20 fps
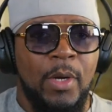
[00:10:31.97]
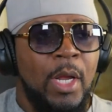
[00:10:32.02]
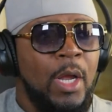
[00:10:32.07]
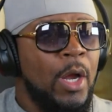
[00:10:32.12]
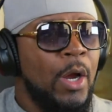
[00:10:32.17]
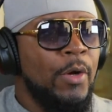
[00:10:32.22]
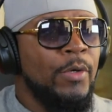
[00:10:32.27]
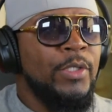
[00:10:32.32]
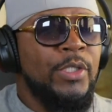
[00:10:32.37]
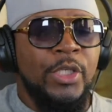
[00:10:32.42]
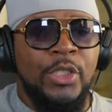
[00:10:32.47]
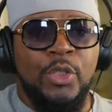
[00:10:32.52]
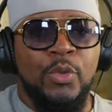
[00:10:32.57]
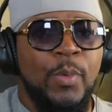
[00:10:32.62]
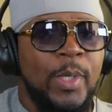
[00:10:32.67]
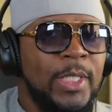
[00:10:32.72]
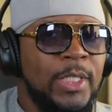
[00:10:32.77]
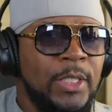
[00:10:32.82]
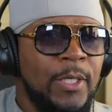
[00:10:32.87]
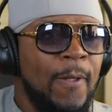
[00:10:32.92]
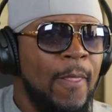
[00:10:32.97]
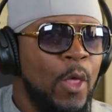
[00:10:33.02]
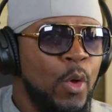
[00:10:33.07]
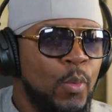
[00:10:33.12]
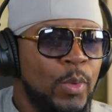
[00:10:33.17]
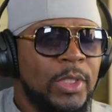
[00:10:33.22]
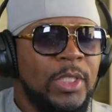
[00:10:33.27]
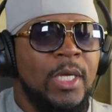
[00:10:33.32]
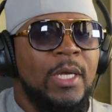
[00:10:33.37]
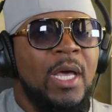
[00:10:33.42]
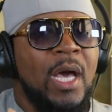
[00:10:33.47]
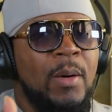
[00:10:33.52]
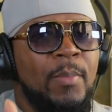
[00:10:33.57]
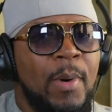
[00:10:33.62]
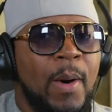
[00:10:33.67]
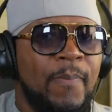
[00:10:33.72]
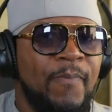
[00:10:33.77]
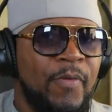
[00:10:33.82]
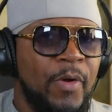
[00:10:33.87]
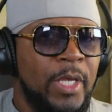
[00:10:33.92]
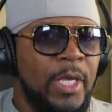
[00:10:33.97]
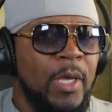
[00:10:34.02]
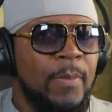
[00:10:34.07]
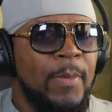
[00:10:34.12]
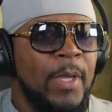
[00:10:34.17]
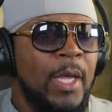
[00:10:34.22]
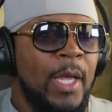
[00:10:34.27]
Her situation was a come up for him.